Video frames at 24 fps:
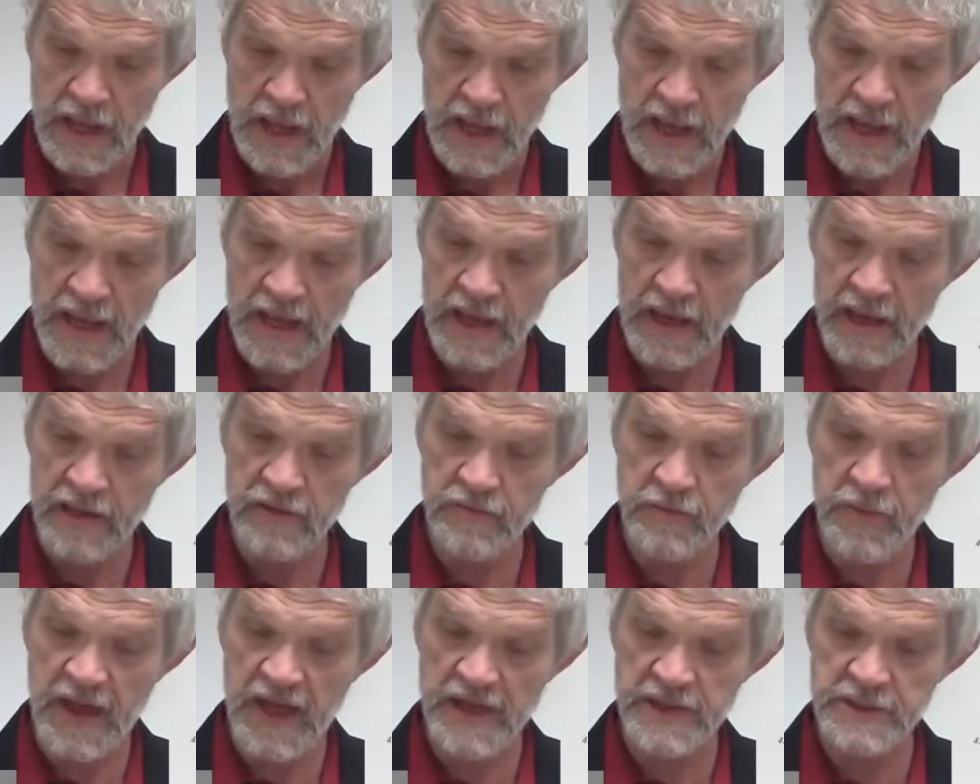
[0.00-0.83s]

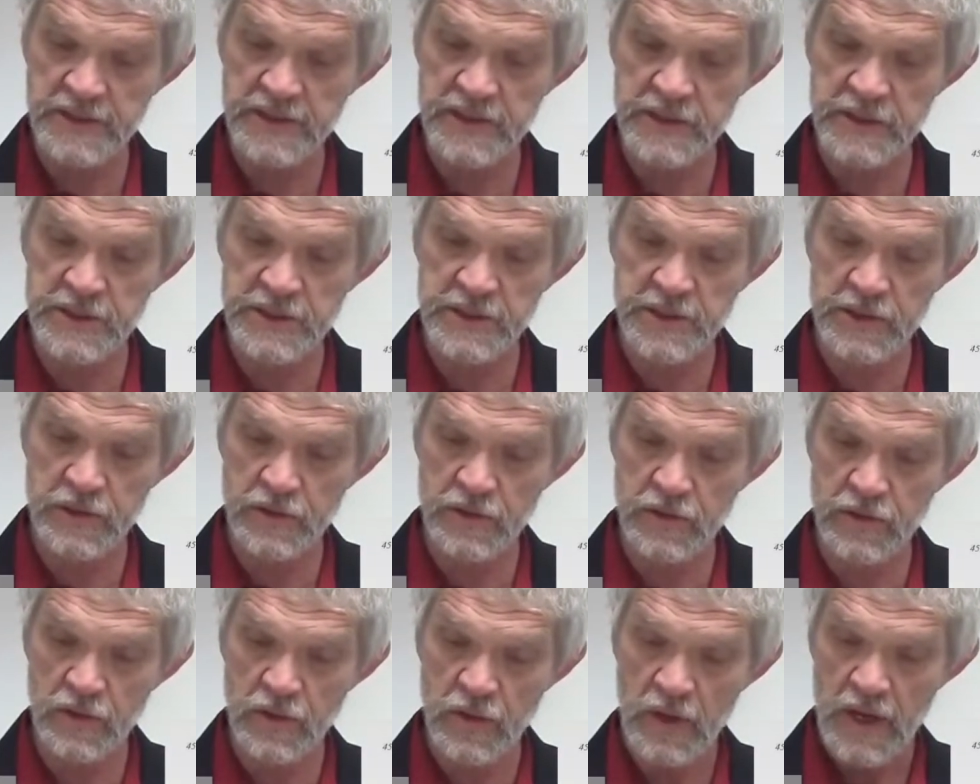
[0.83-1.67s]
And passage
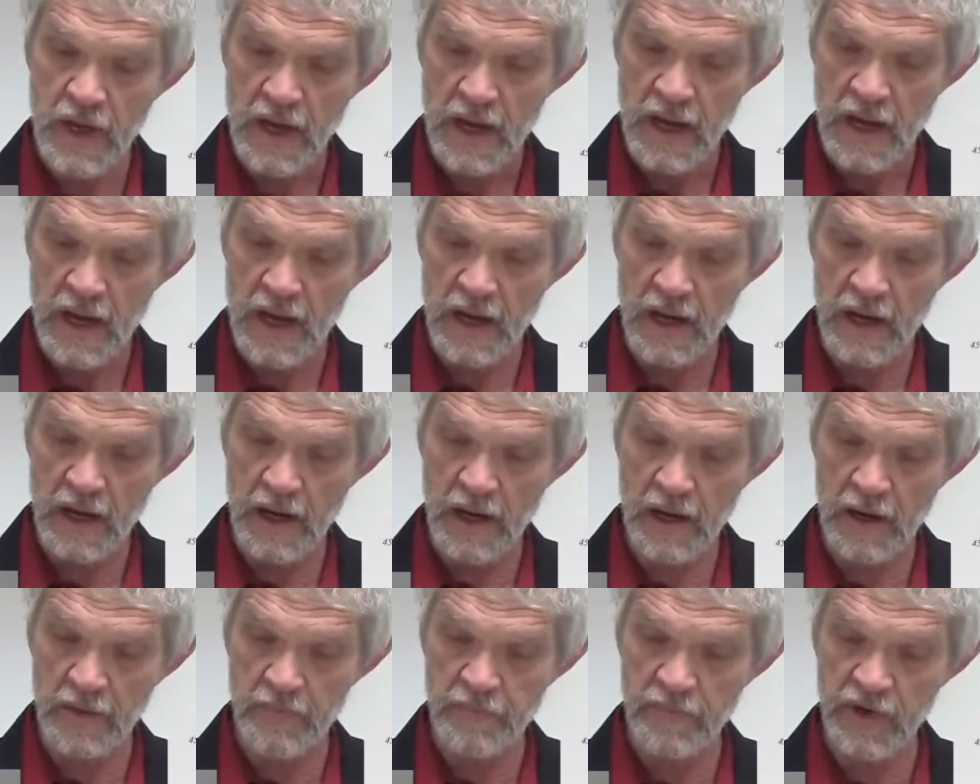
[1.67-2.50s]
2
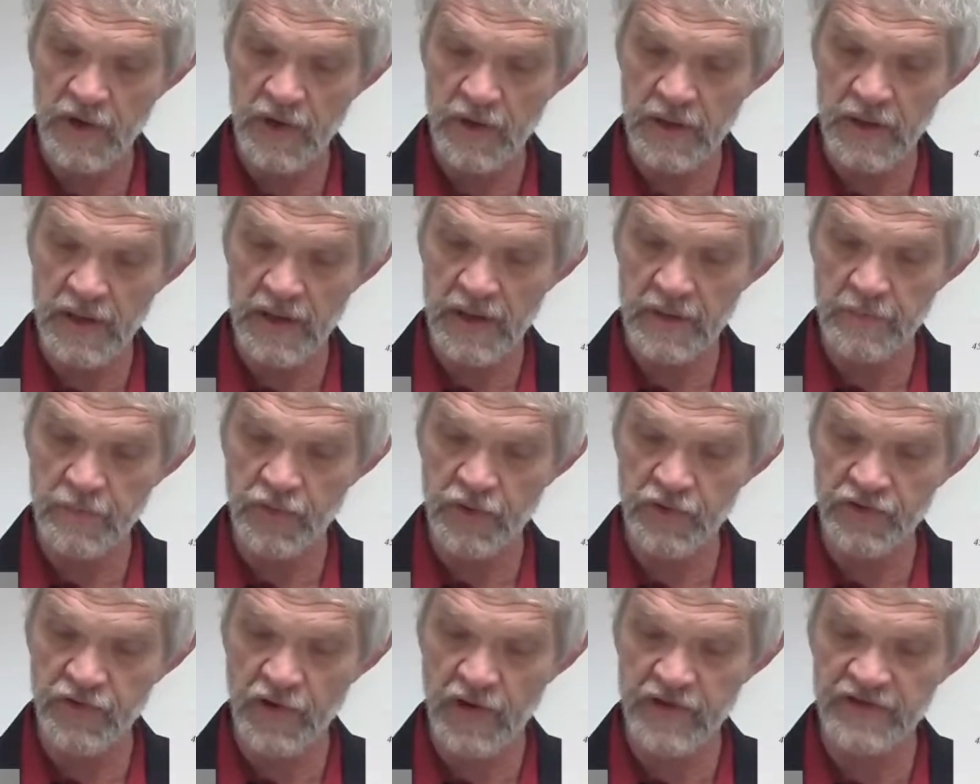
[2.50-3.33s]

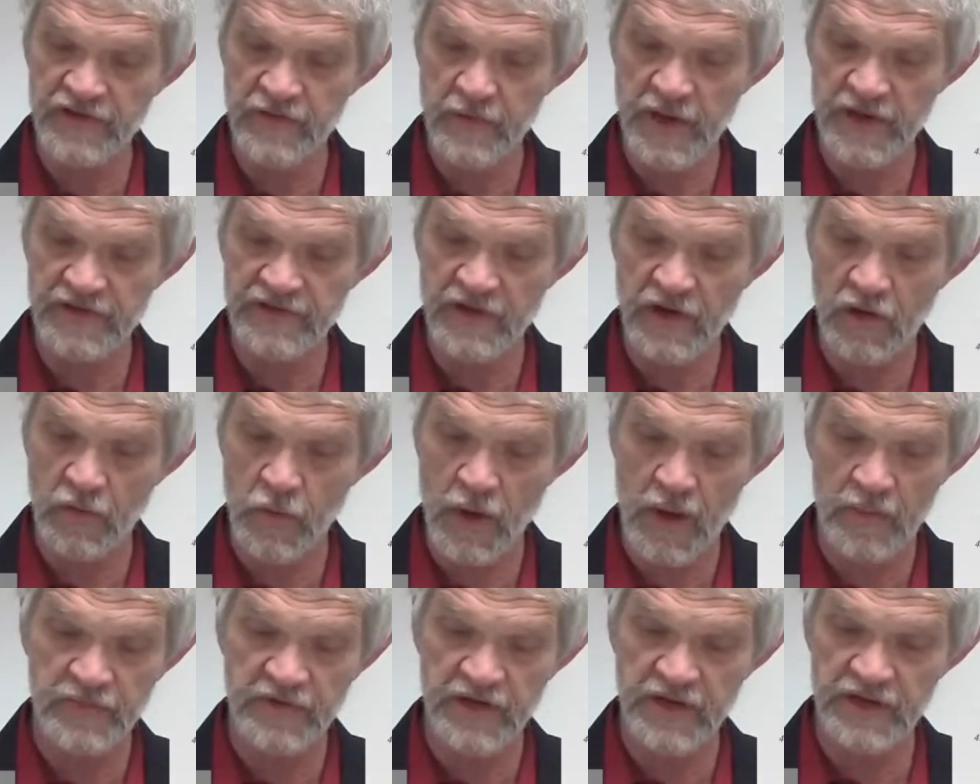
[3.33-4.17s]
portrays him as
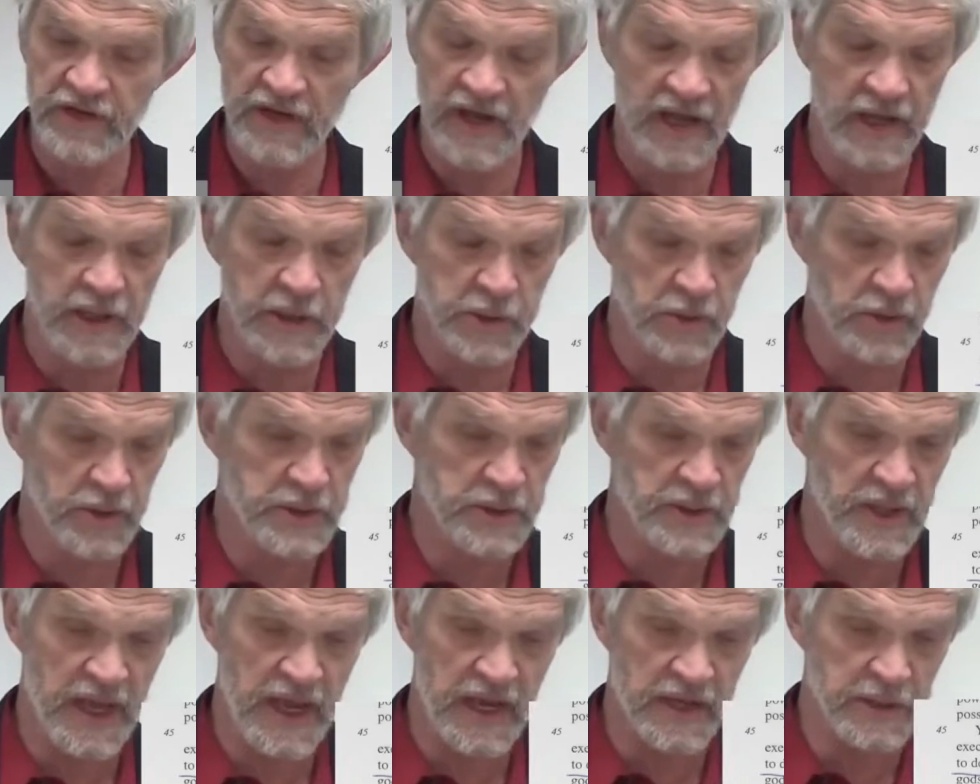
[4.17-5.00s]
corrupt and dangerous.
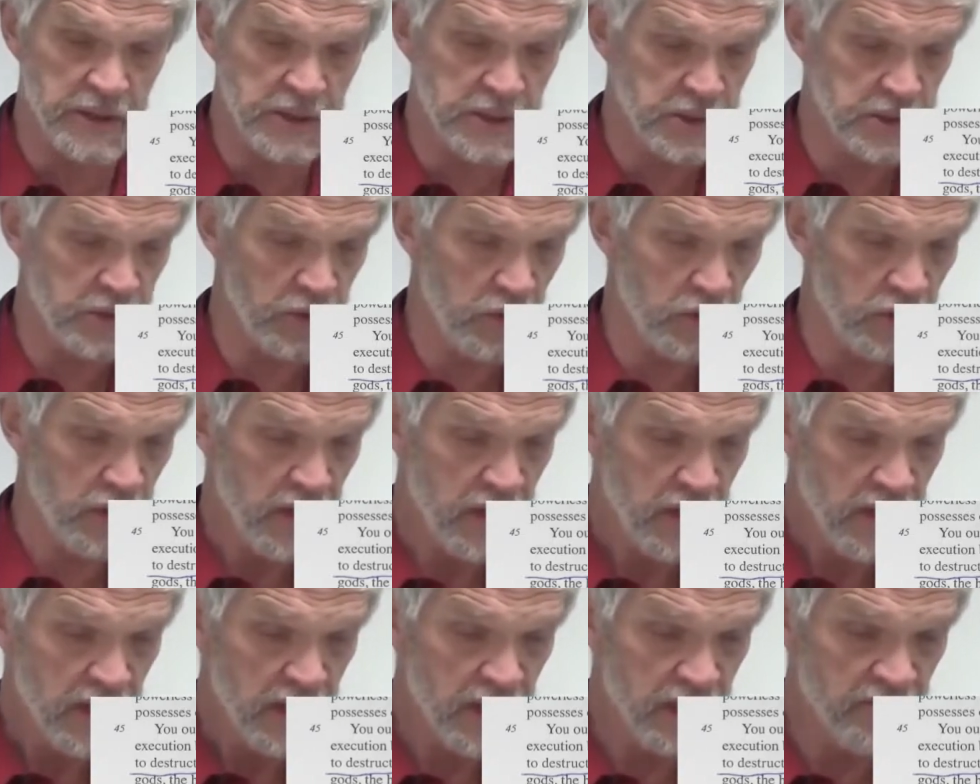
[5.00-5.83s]
That is true.
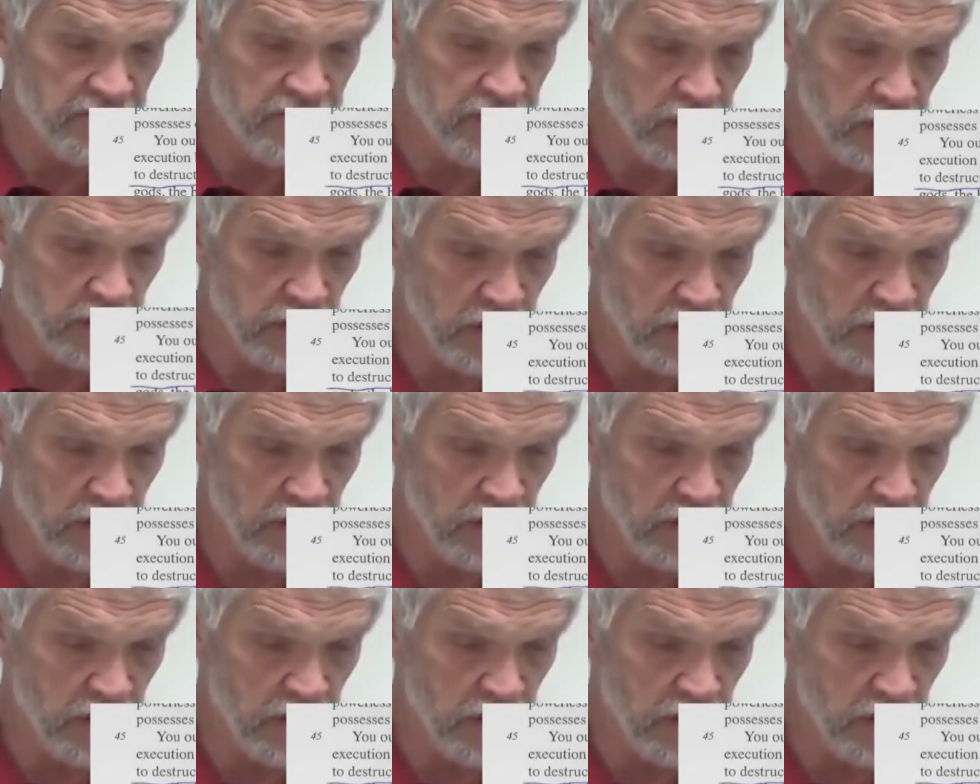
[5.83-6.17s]
If you